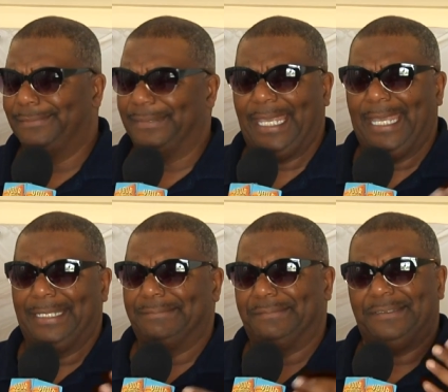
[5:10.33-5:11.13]

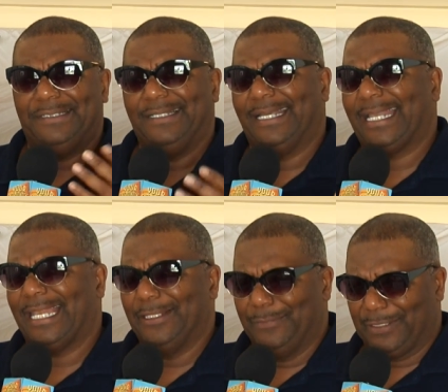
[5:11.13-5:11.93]
Man, I got
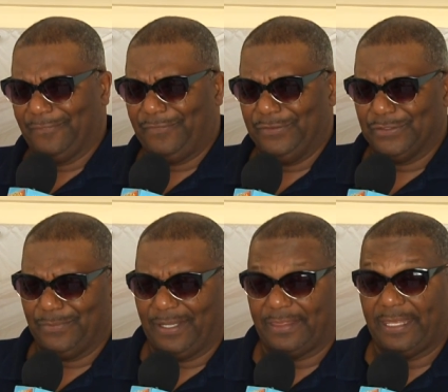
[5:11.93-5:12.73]
a little bit confused
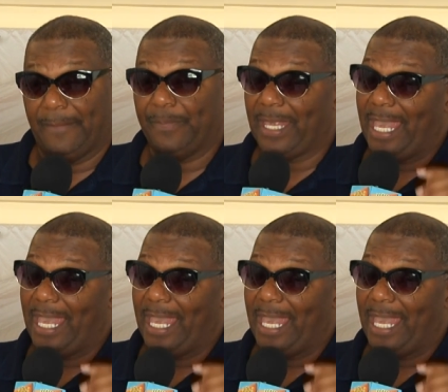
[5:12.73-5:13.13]
about that.